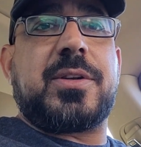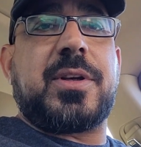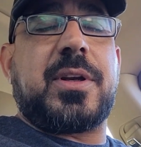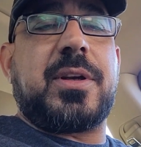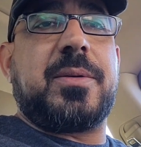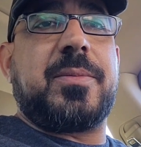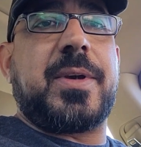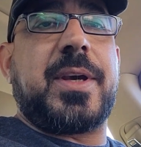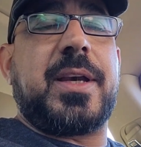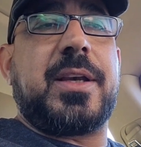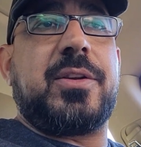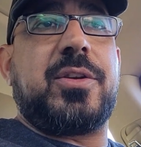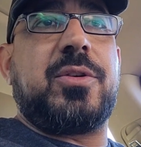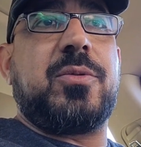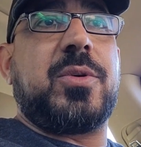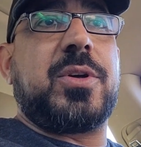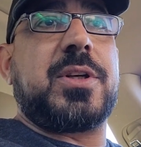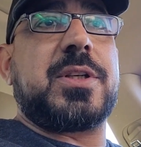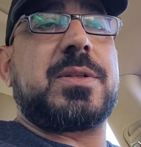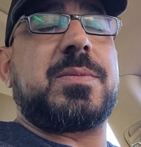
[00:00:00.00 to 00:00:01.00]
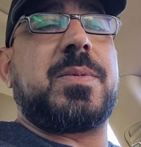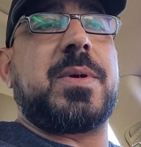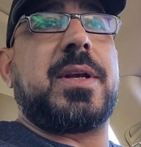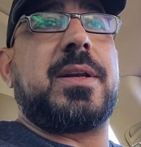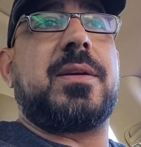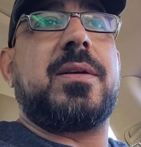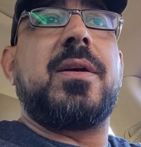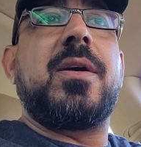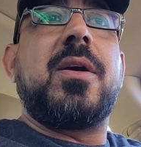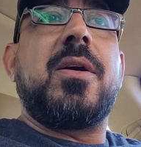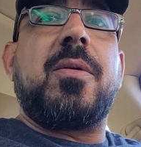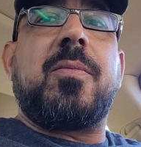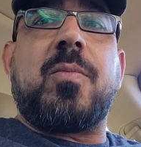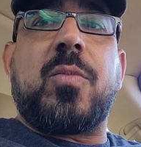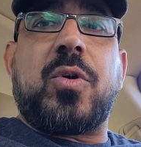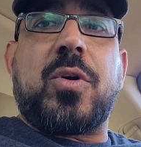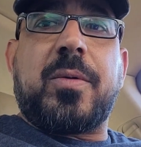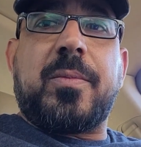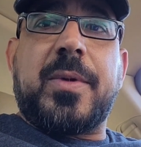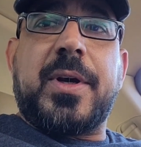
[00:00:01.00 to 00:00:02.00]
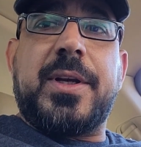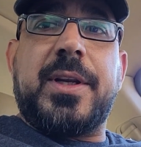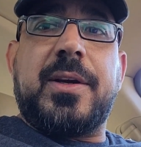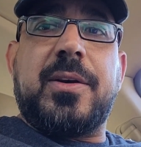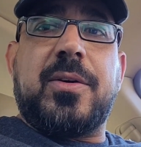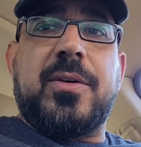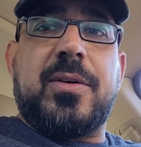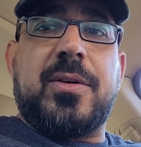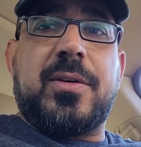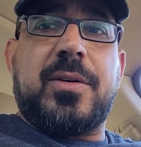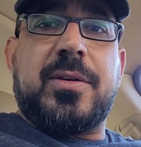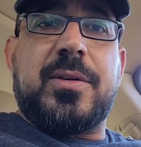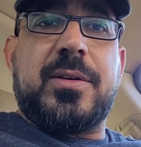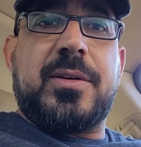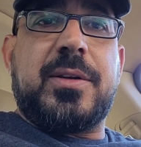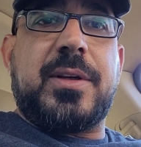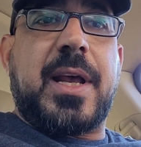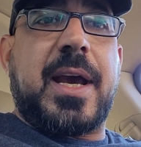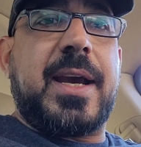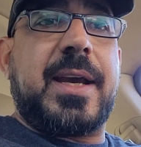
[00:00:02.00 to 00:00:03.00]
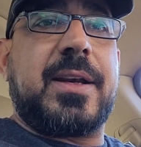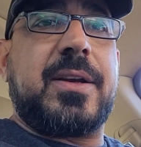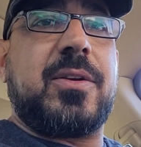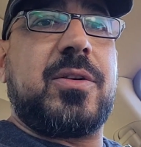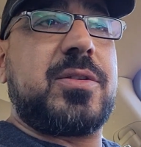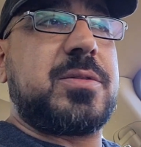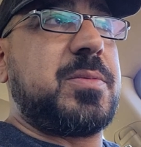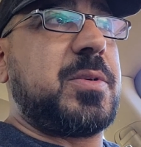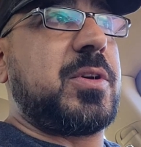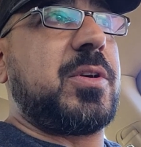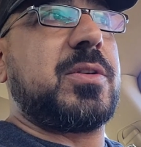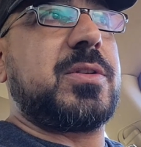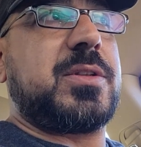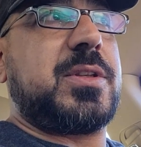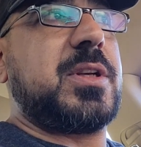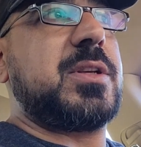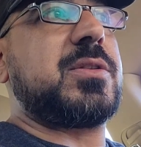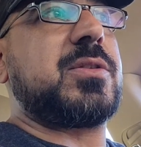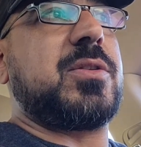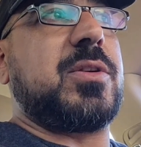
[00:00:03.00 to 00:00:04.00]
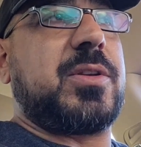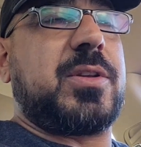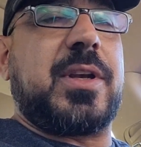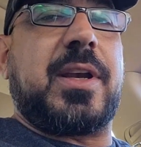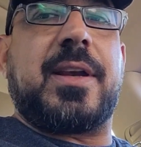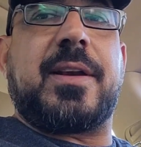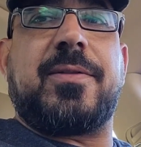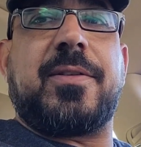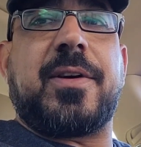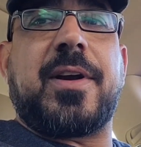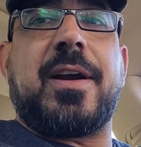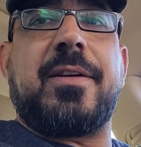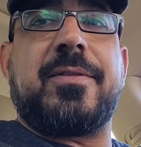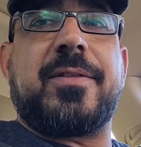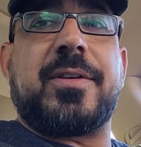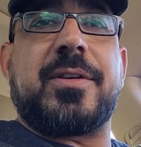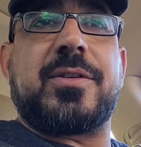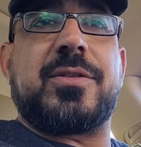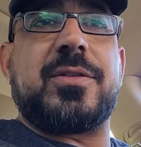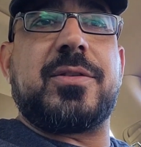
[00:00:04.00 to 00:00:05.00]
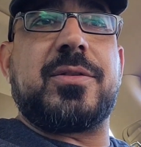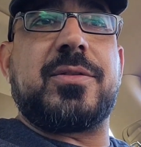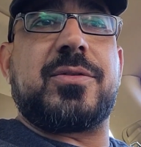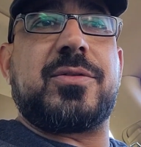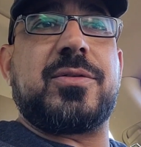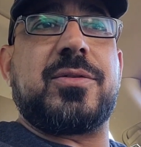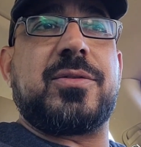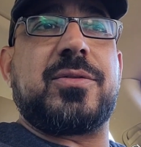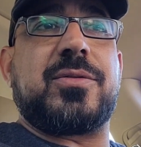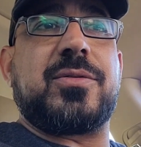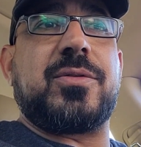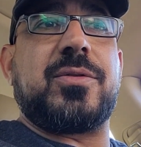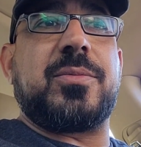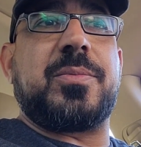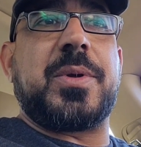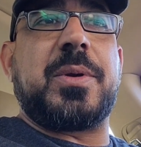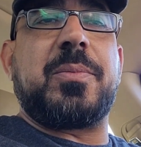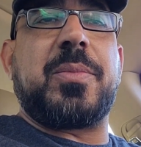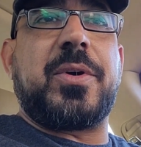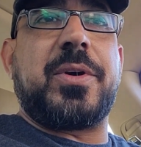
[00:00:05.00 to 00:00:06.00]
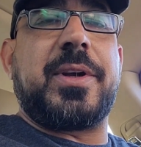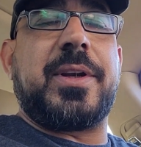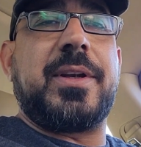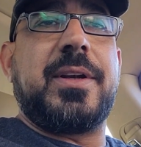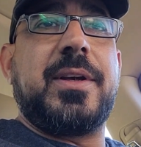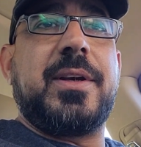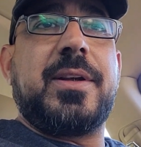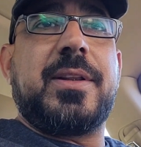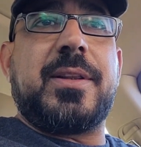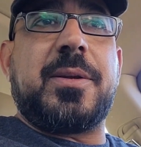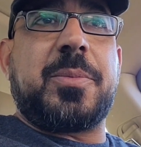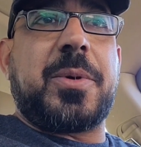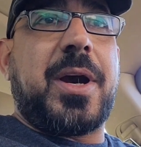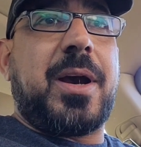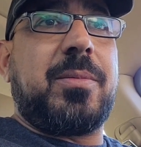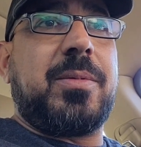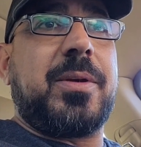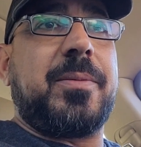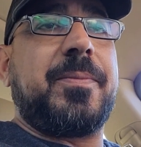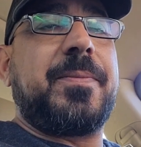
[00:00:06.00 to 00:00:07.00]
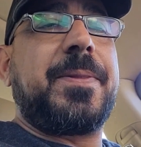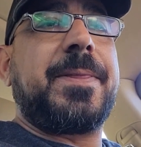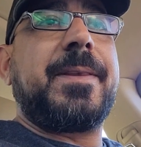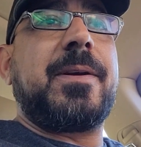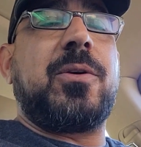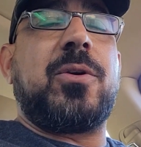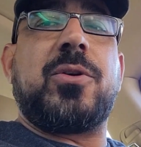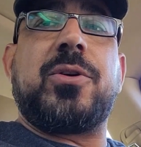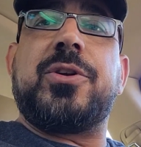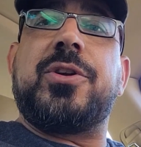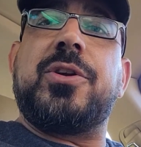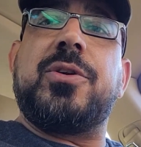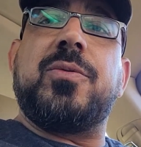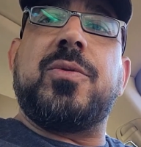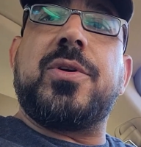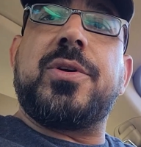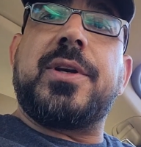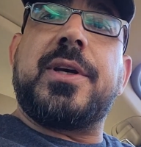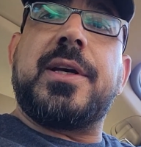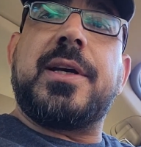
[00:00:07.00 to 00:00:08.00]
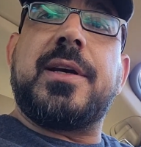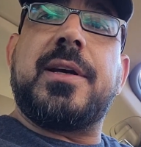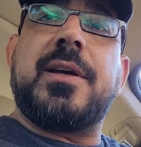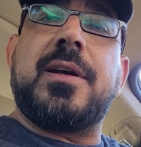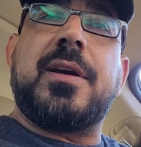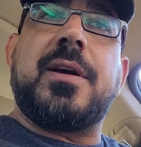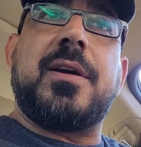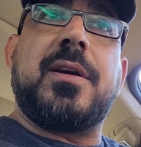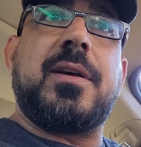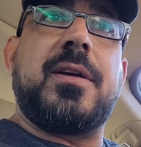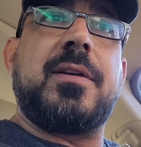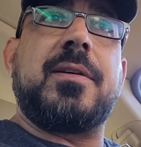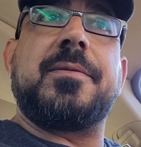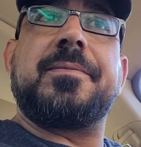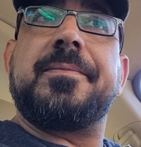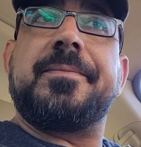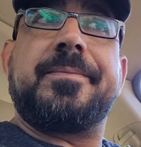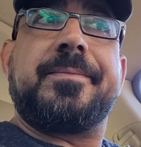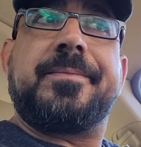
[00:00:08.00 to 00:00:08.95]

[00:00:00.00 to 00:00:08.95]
Tell him, hey, do you want to spend more money on diagnose, because this could take forever to pinpoint the problem, or do you want to